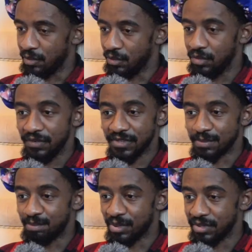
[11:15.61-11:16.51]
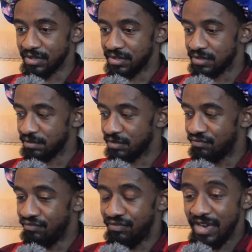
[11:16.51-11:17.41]
All of its buttons were
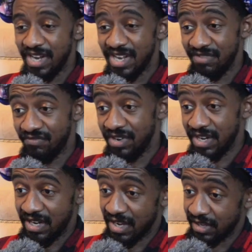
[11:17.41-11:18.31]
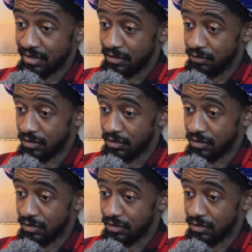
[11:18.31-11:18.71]
really, really, like,